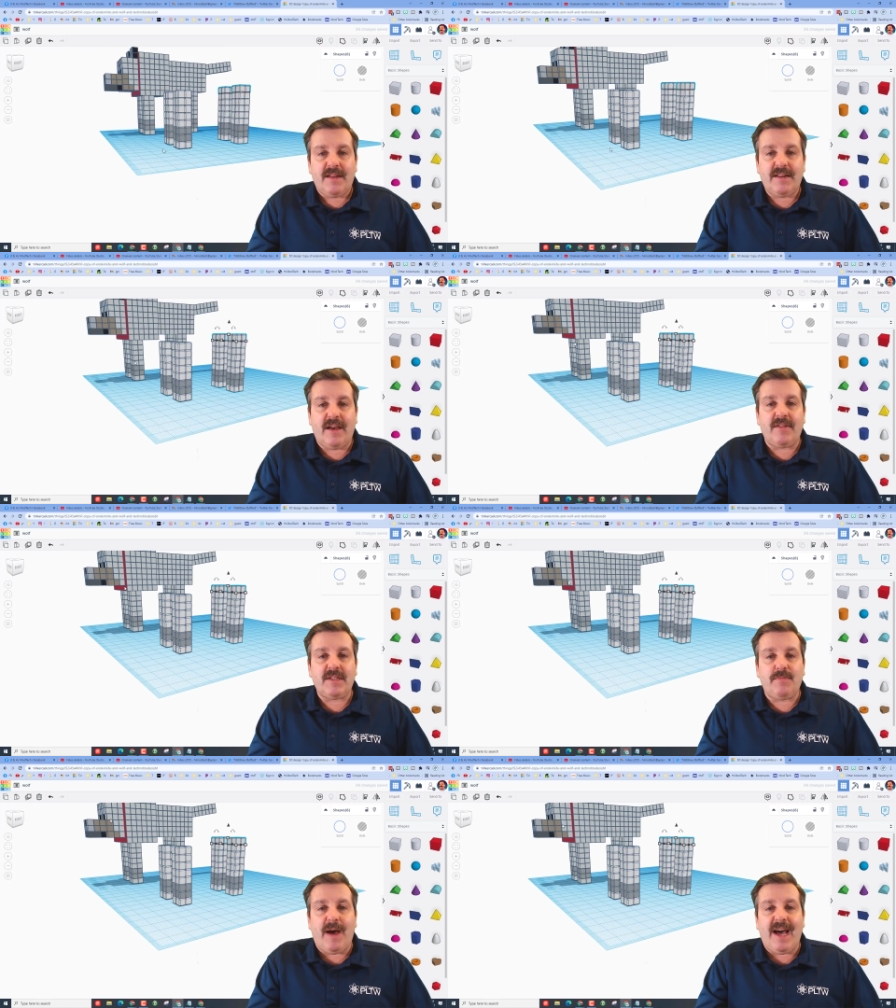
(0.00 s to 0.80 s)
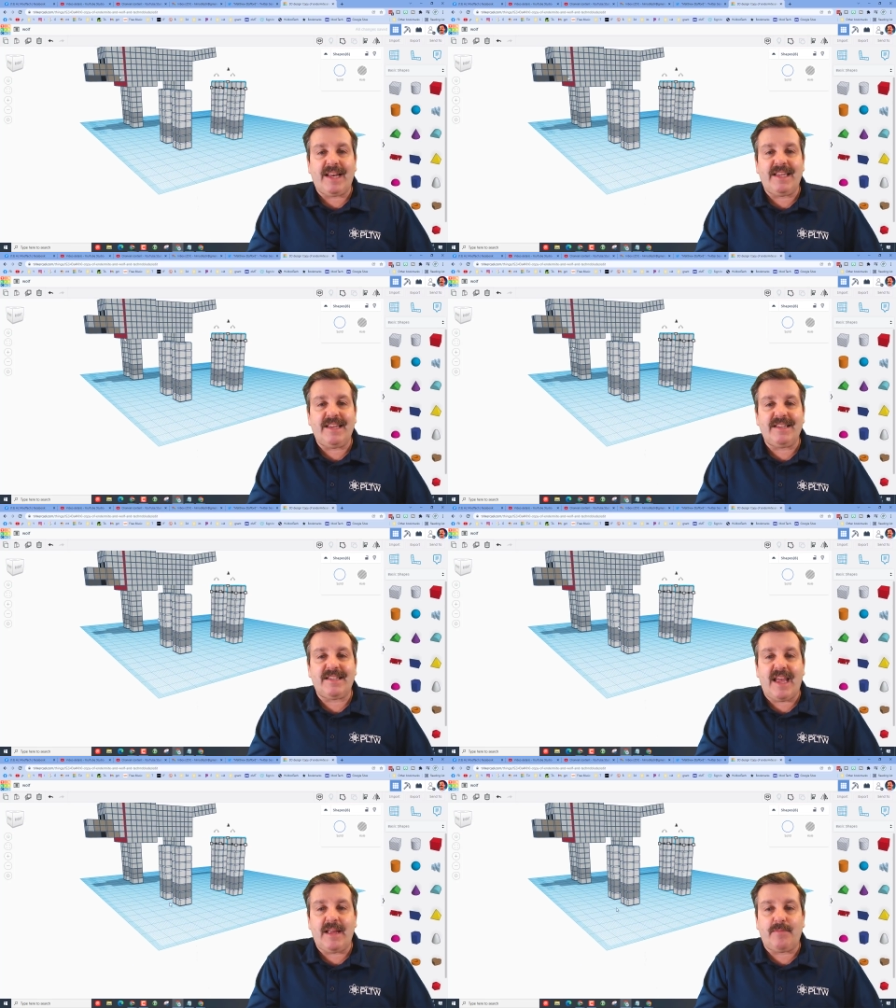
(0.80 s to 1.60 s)
Now this body
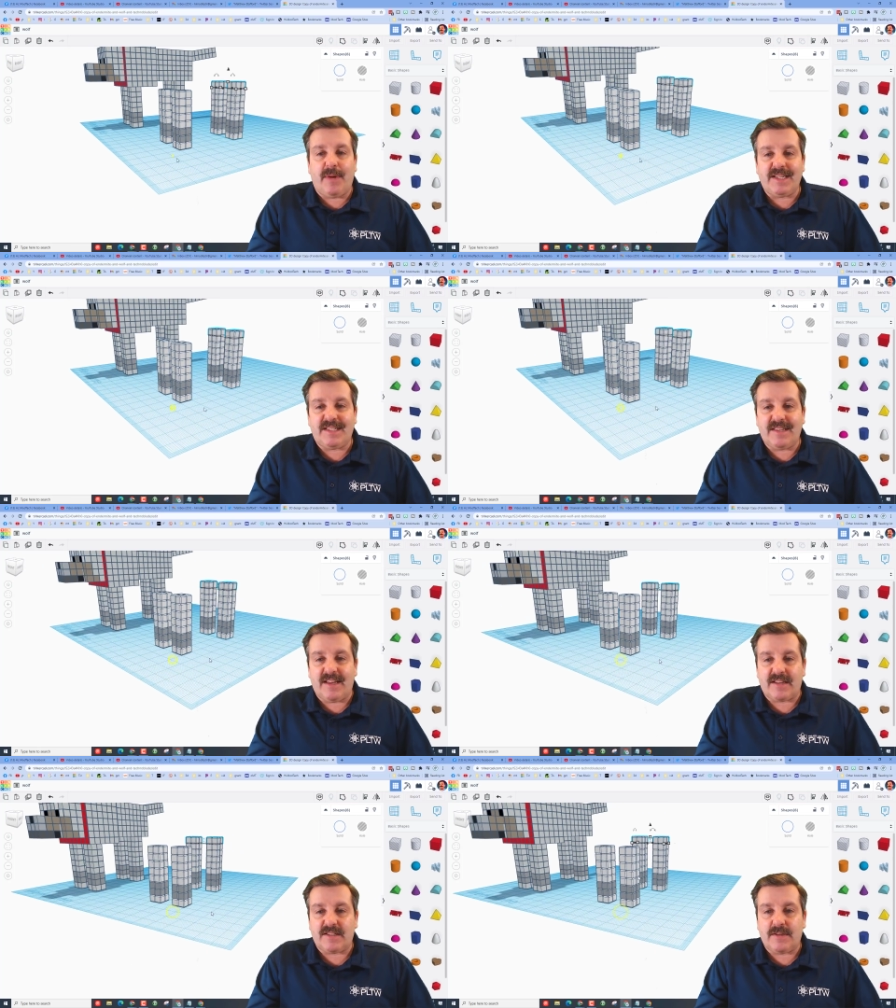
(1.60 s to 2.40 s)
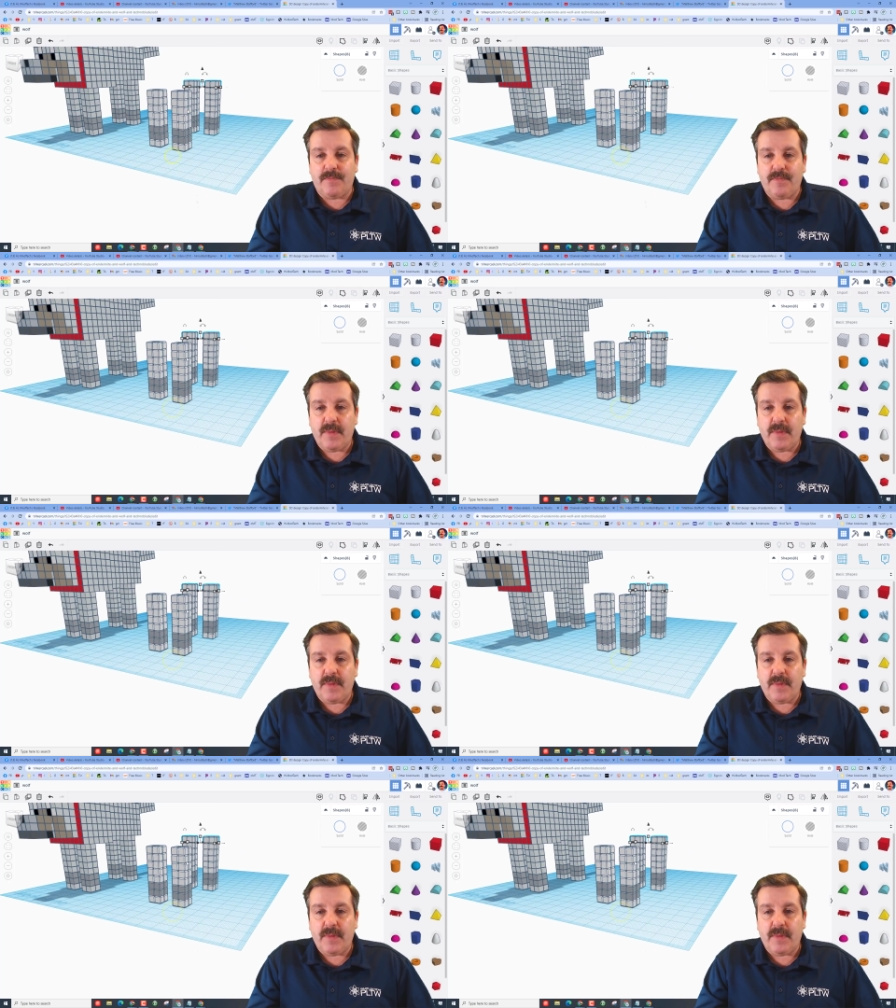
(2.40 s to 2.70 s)
is eight by six.